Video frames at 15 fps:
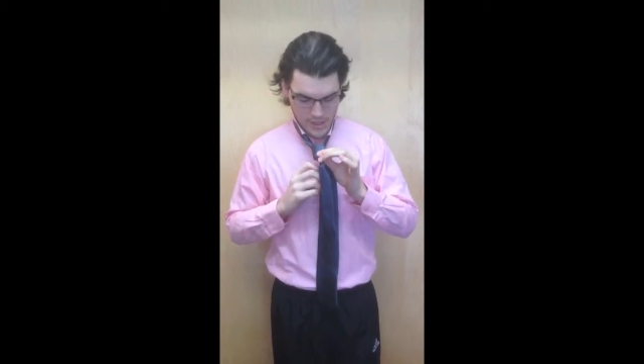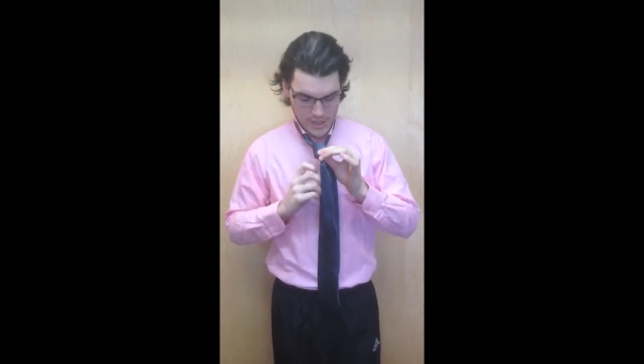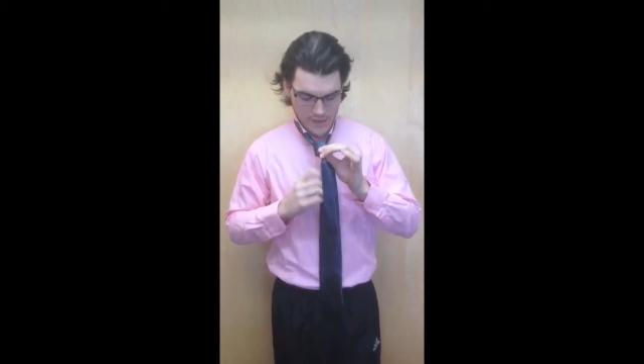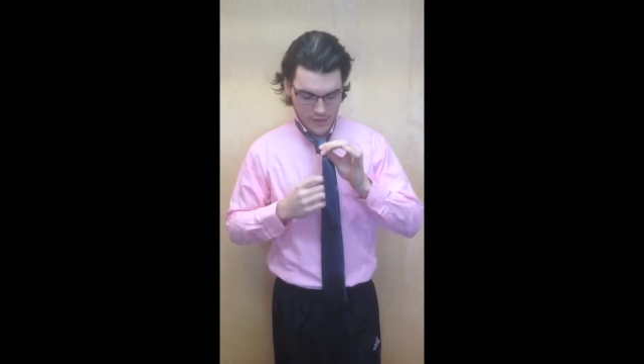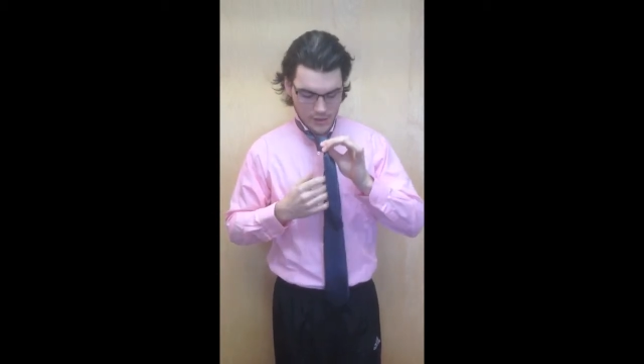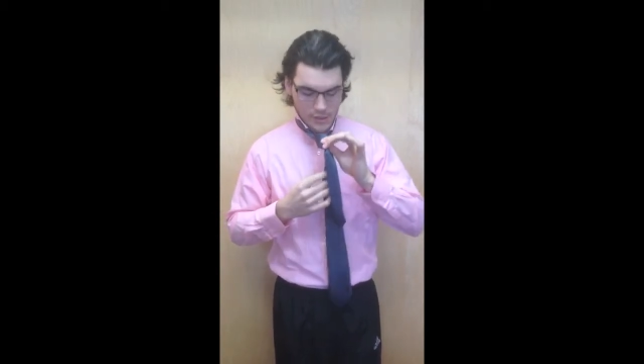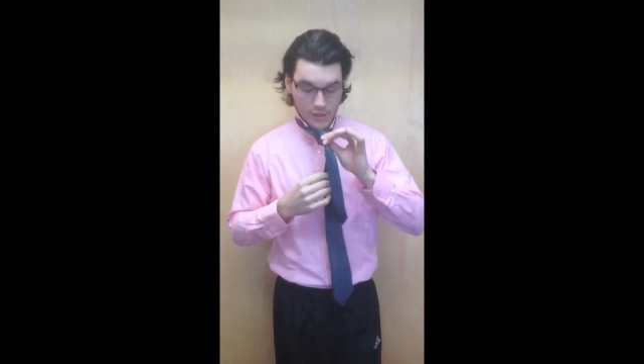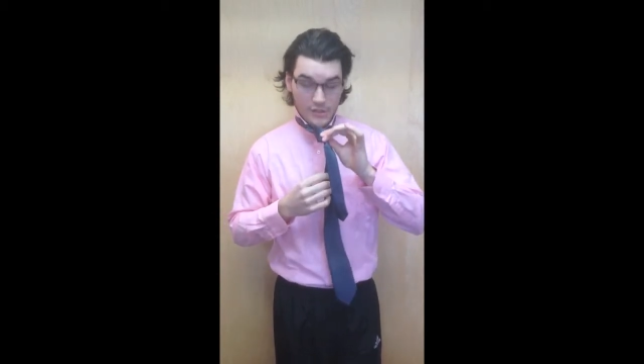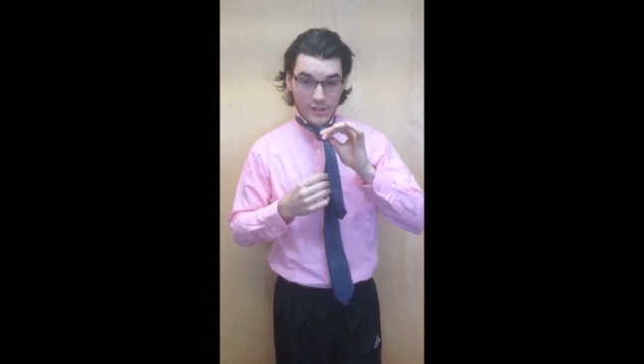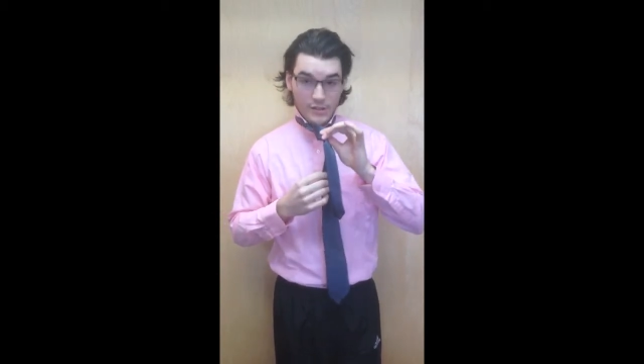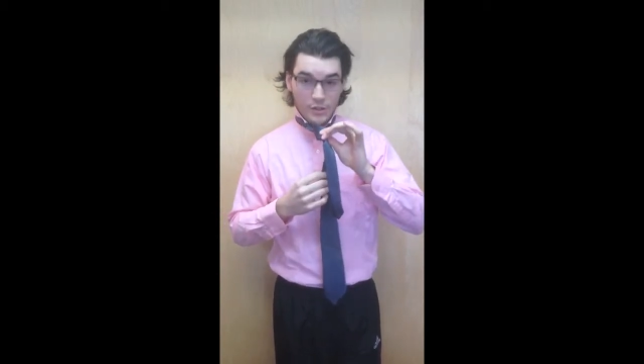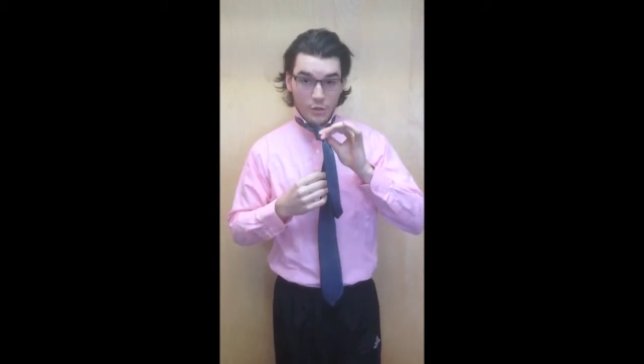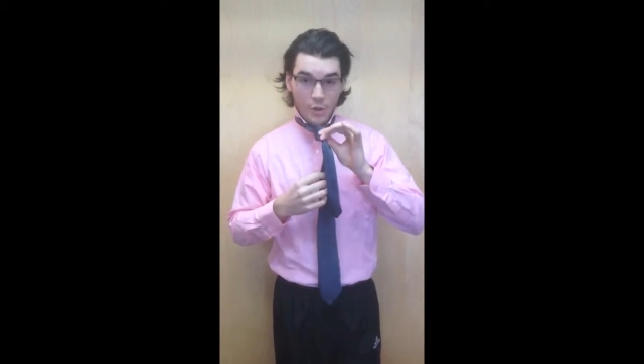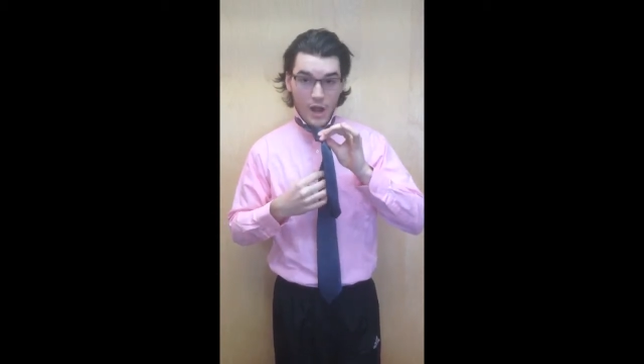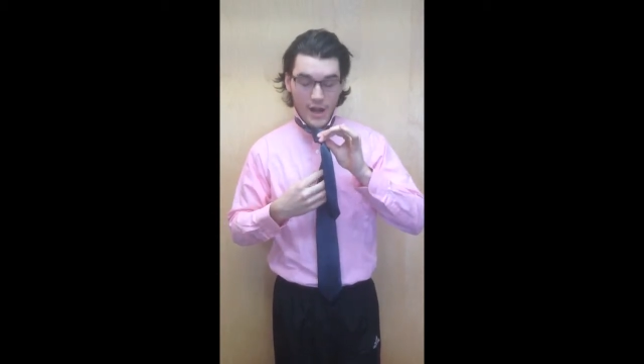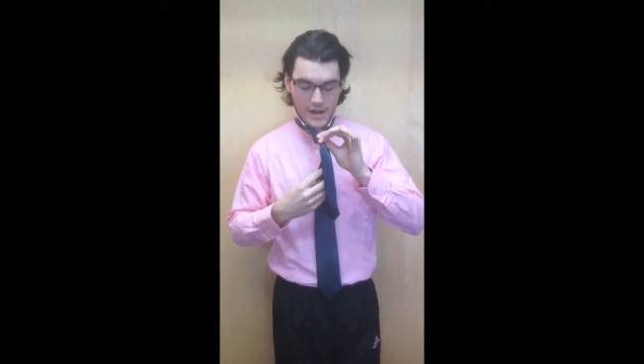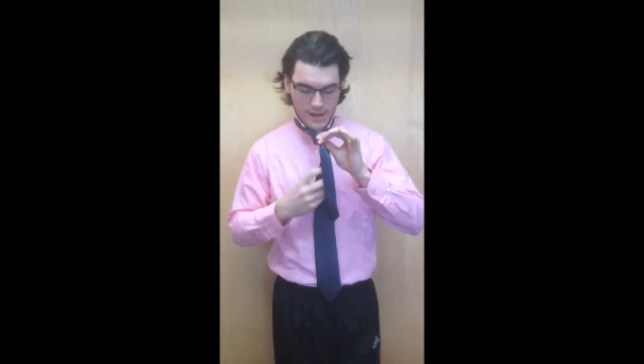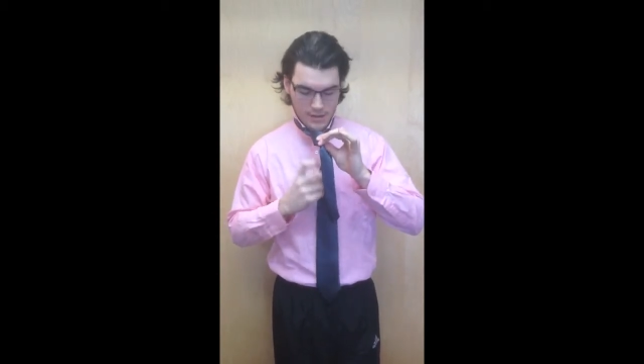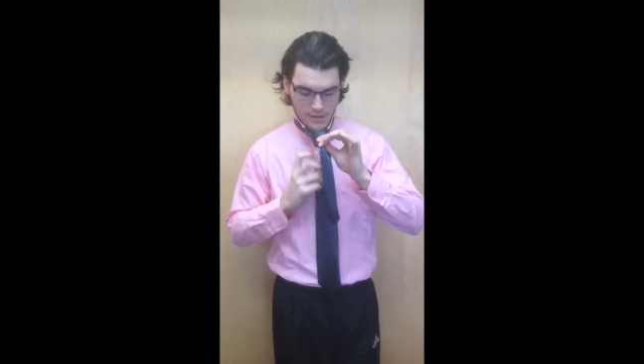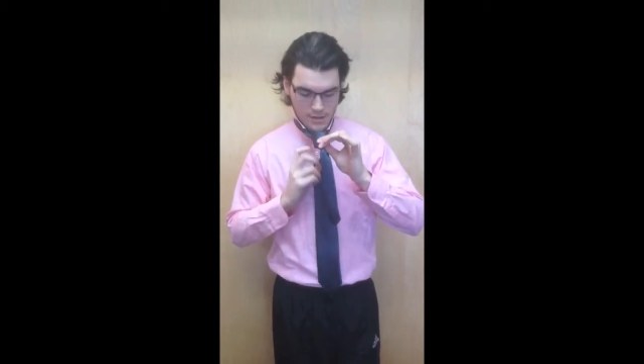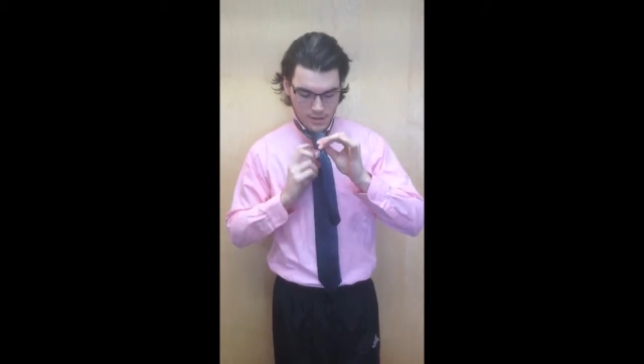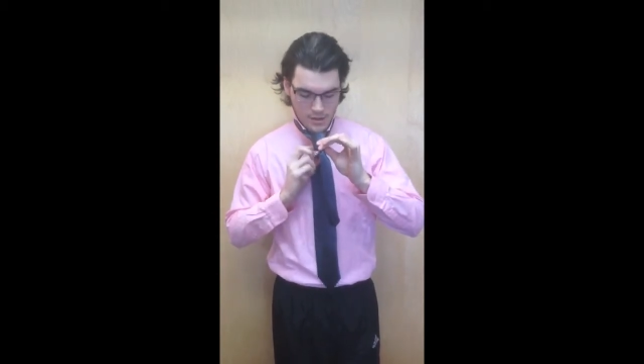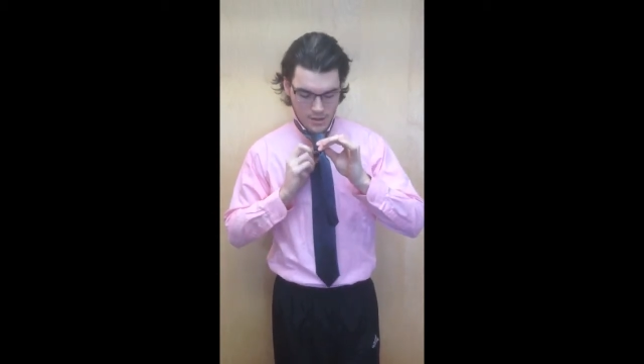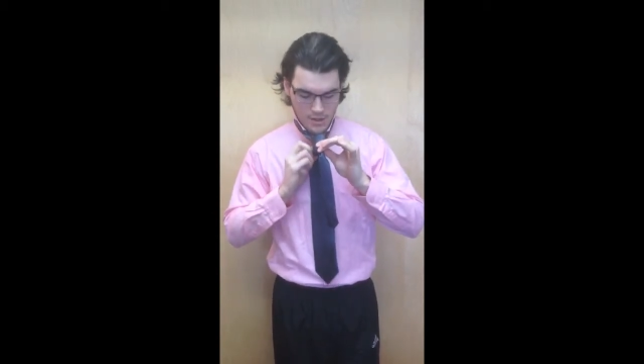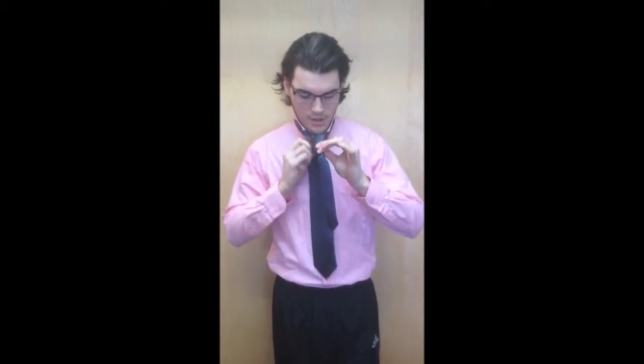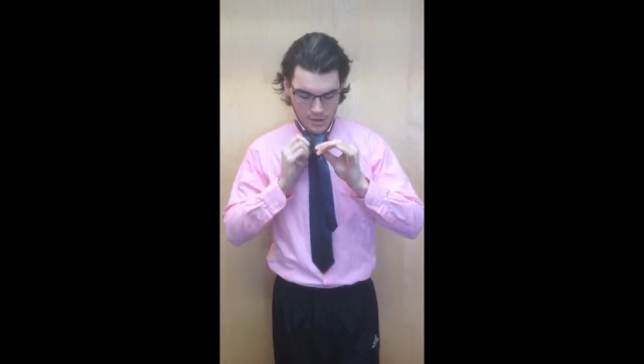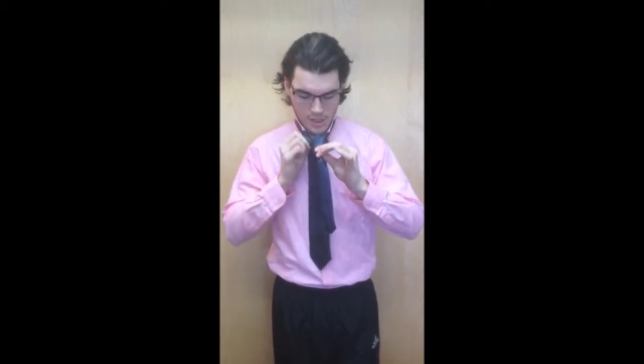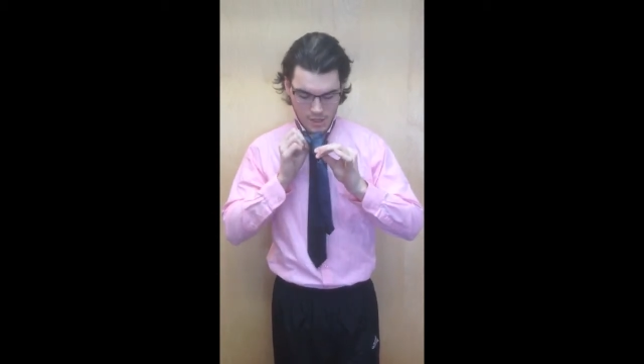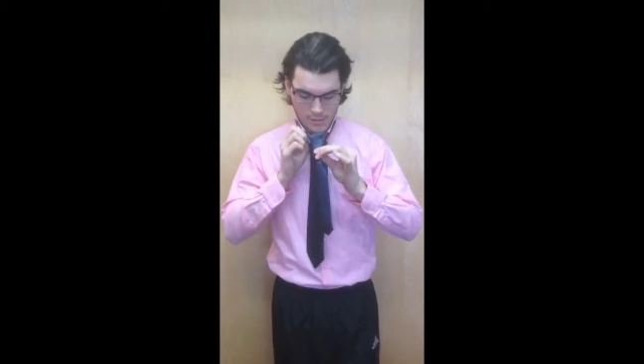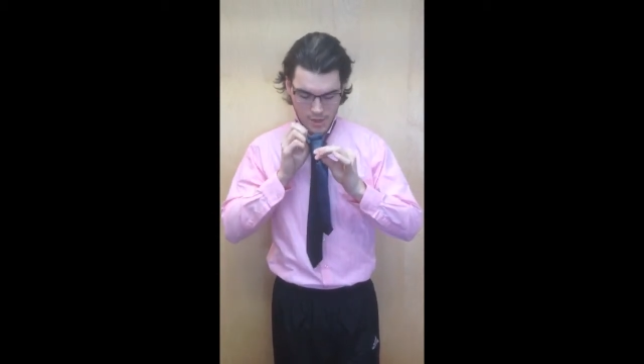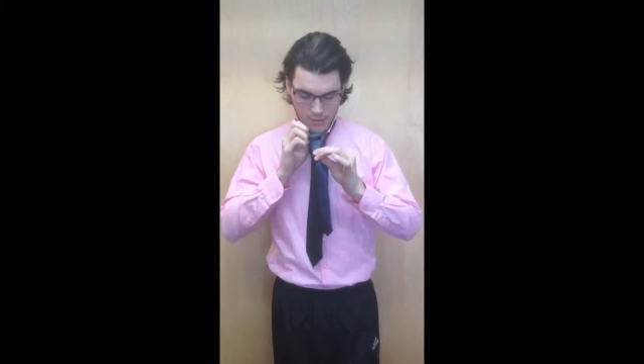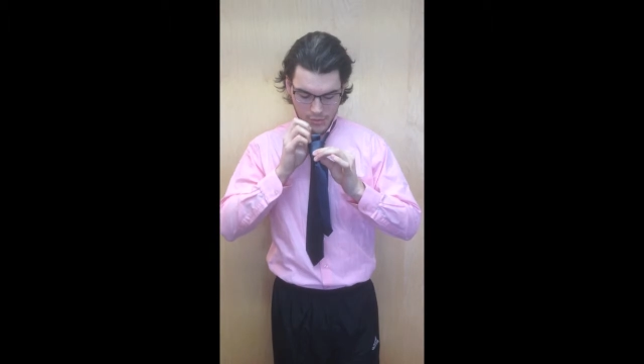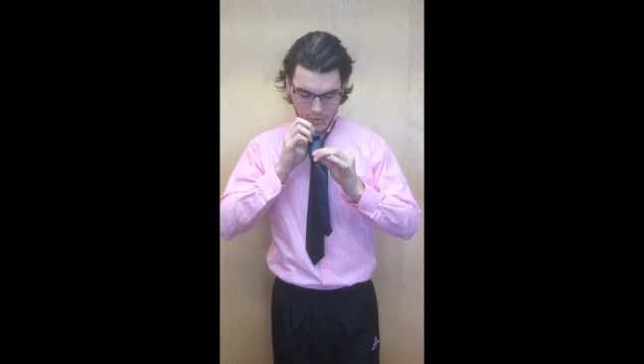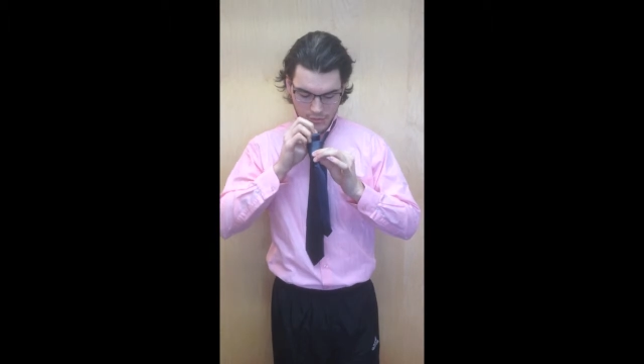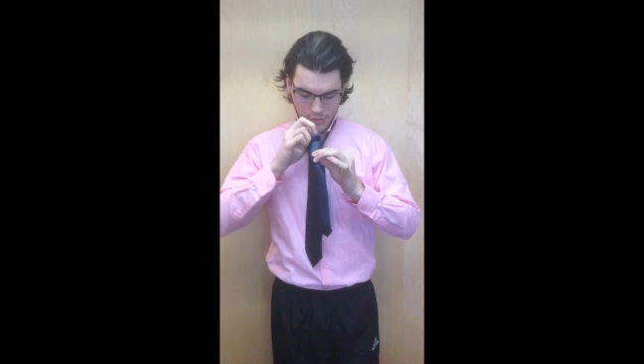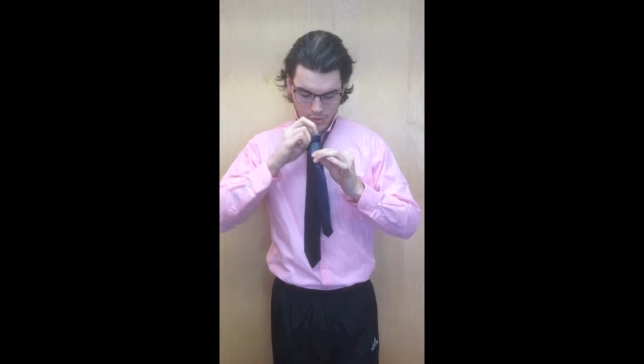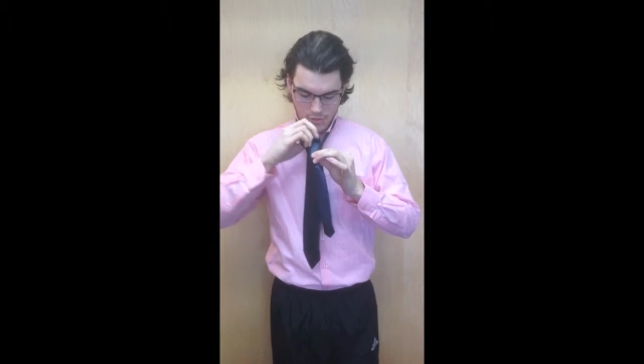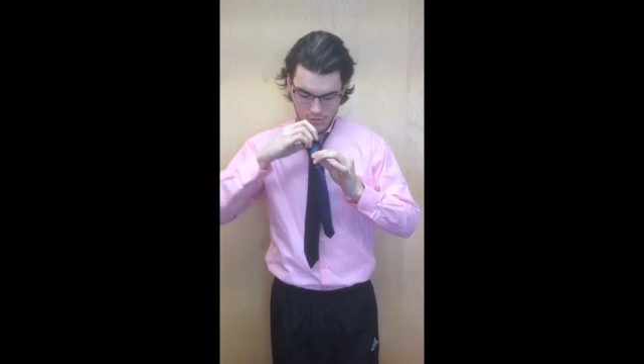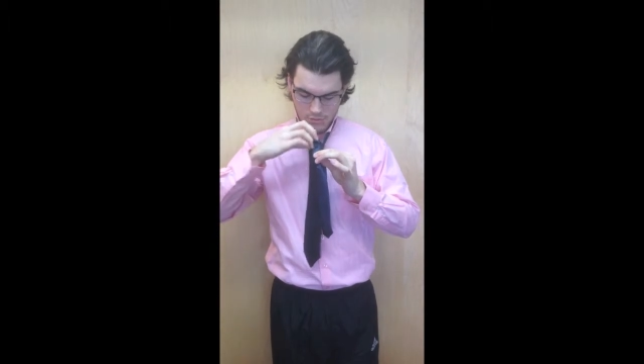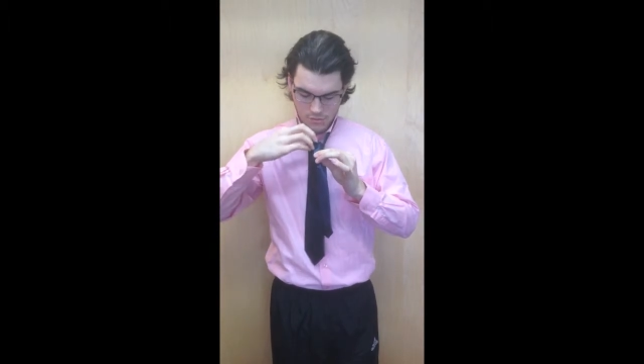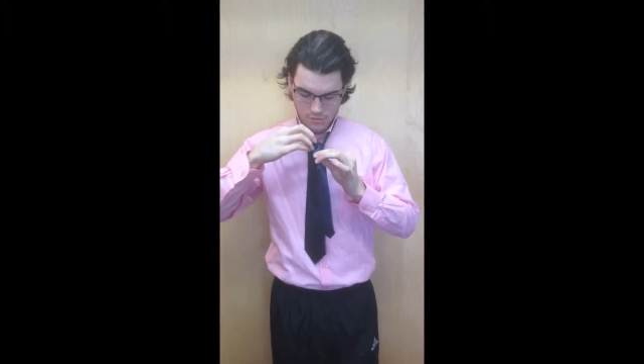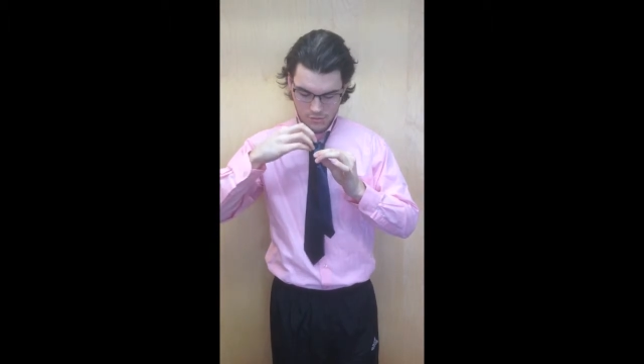And then you're going to take the wide end, come up through,